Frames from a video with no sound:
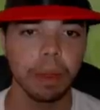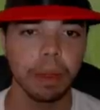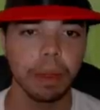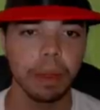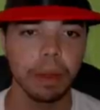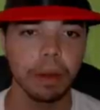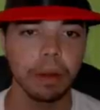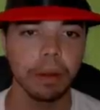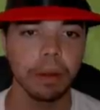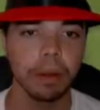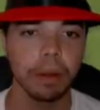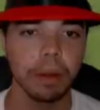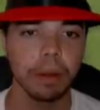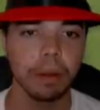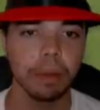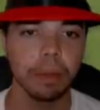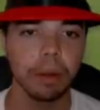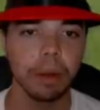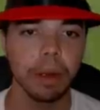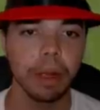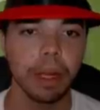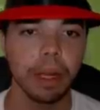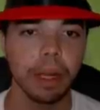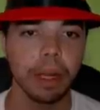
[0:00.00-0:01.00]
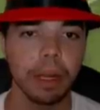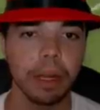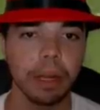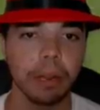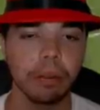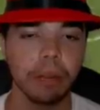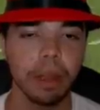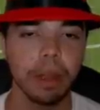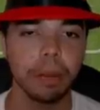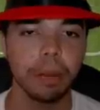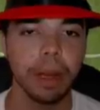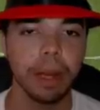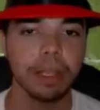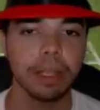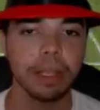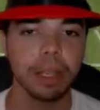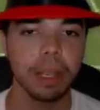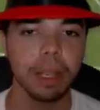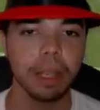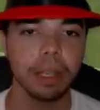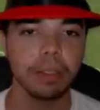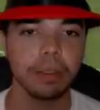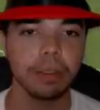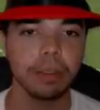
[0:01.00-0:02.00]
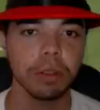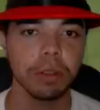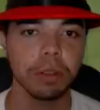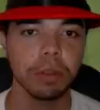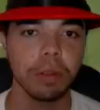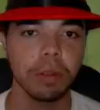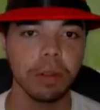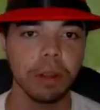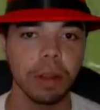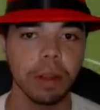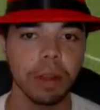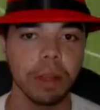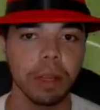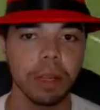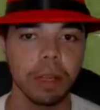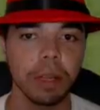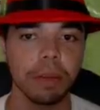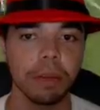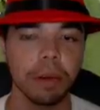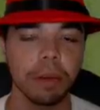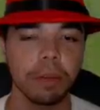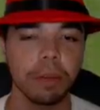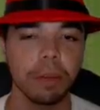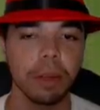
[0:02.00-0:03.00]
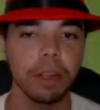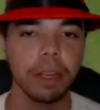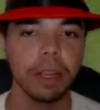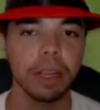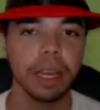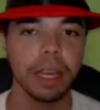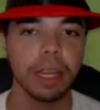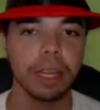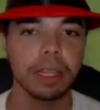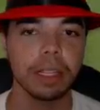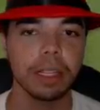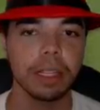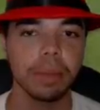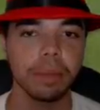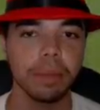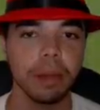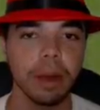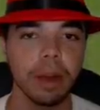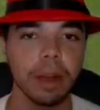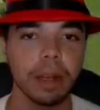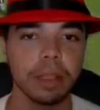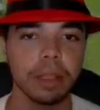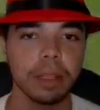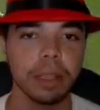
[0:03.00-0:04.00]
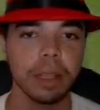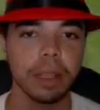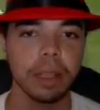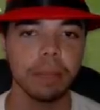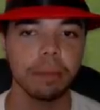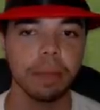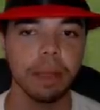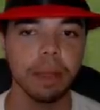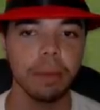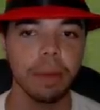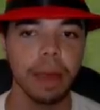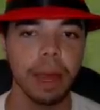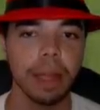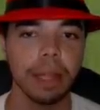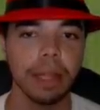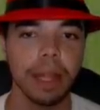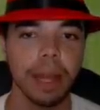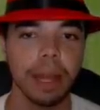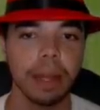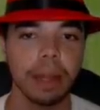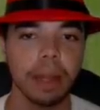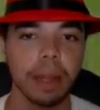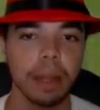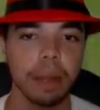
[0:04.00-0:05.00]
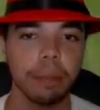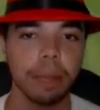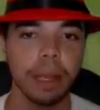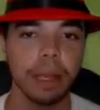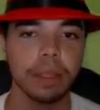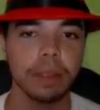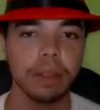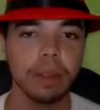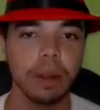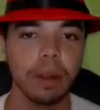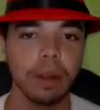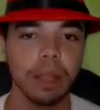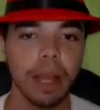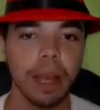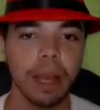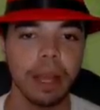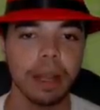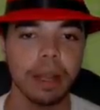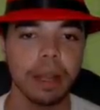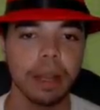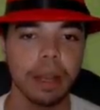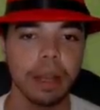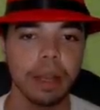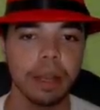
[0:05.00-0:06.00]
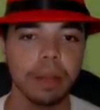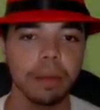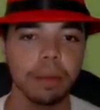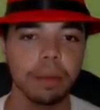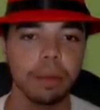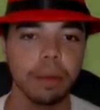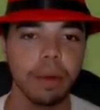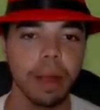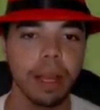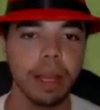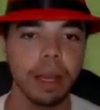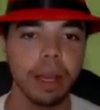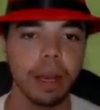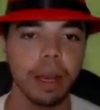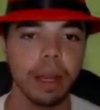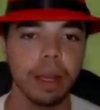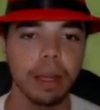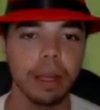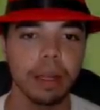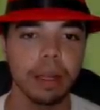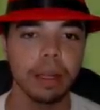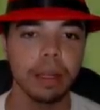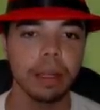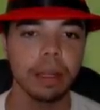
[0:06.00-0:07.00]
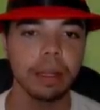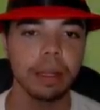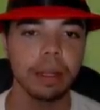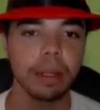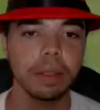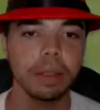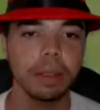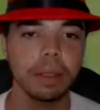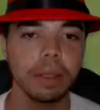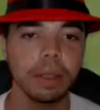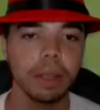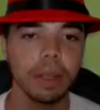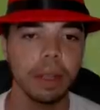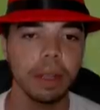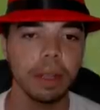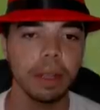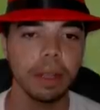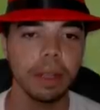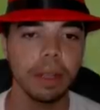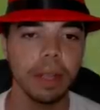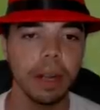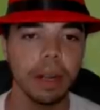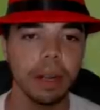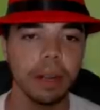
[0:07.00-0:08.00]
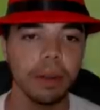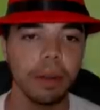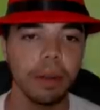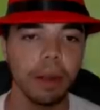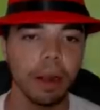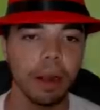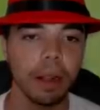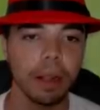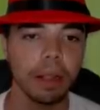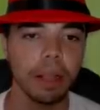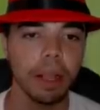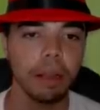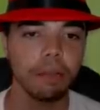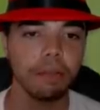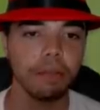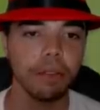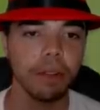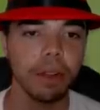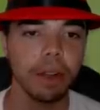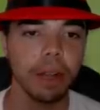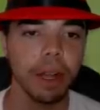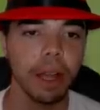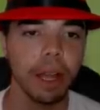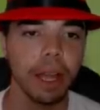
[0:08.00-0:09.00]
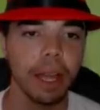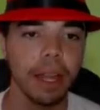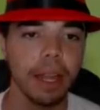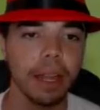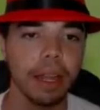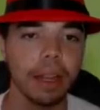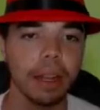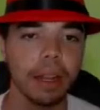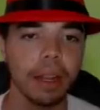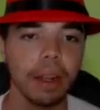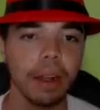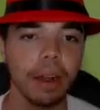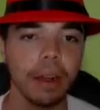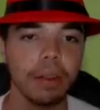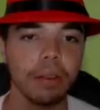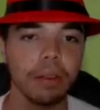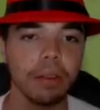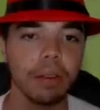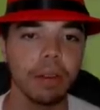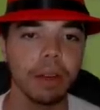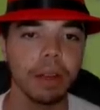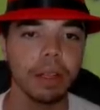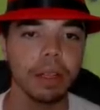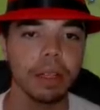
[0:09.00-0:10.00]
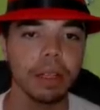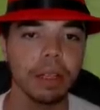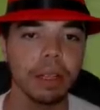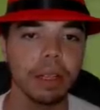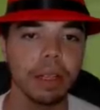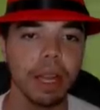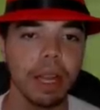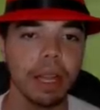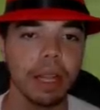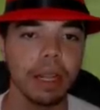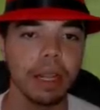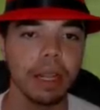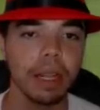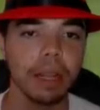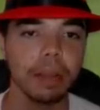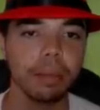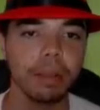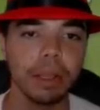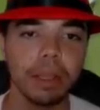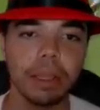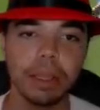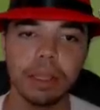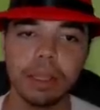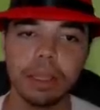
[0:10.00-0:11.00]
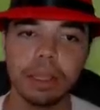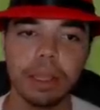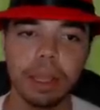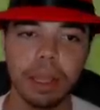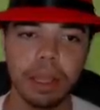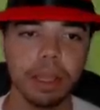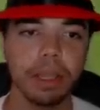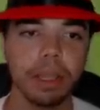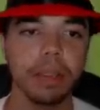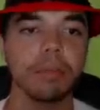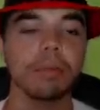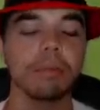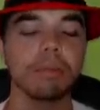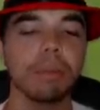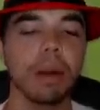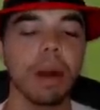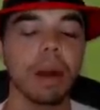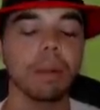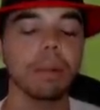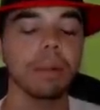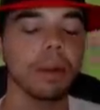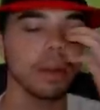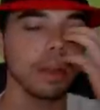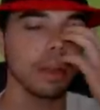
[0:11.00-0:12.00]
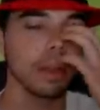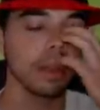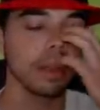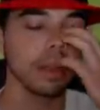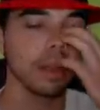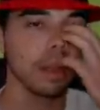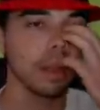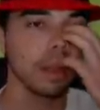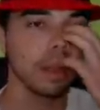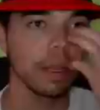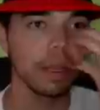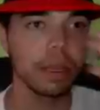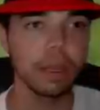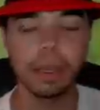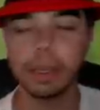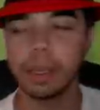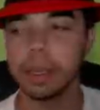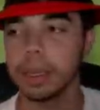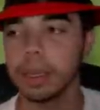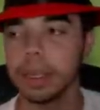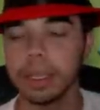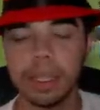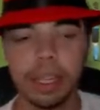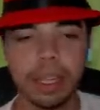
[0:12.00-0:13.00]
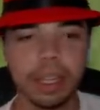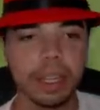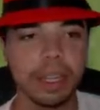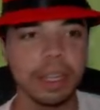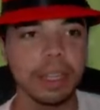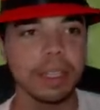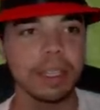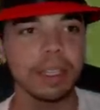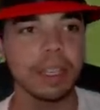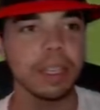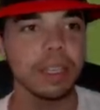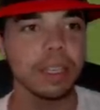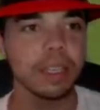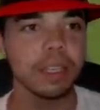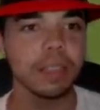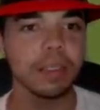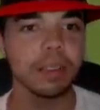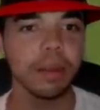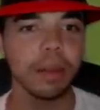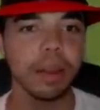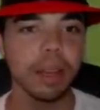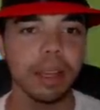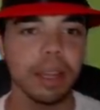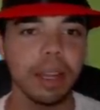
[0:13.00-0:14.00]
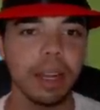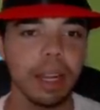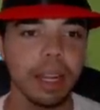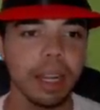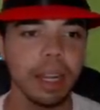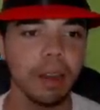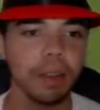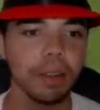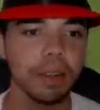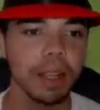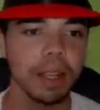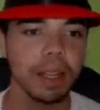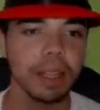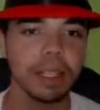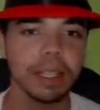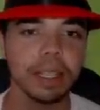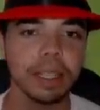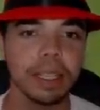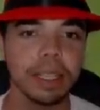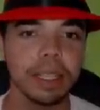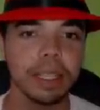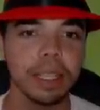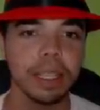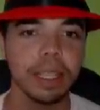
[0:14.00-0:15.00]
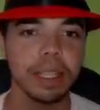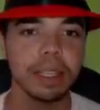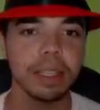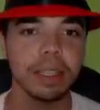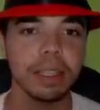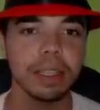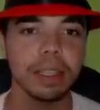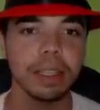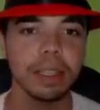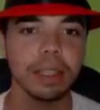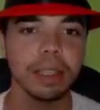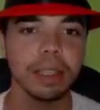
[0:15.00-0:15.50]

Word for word: Go. Marega. Great pass to Jesus Corona. Come on, Marega. Get into the box. Be a mad lad. Be a tall lad. Marega. There you are. Left foot. Hit it. Oh. Get. Please. Thank you, Papa. Is that an assist? I... can I count that as an assist?